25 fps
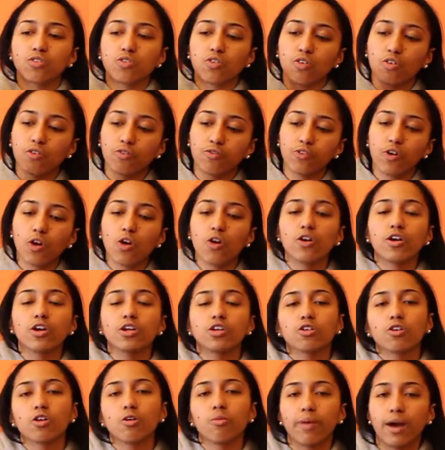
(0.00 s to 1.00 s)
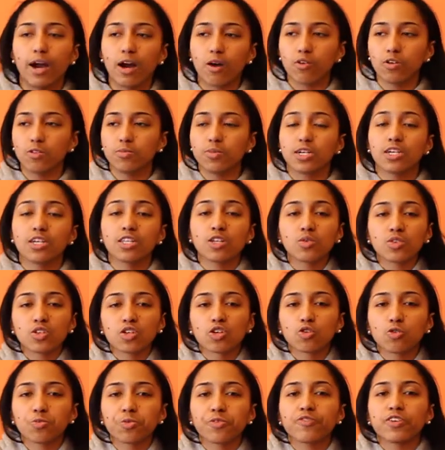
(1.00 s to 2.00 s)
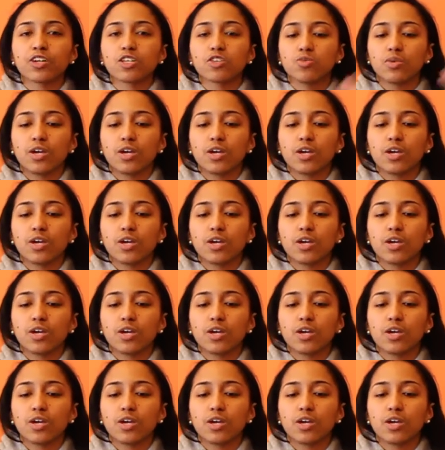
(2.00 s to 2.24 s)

You go forward and you go back. Because there was a group of us,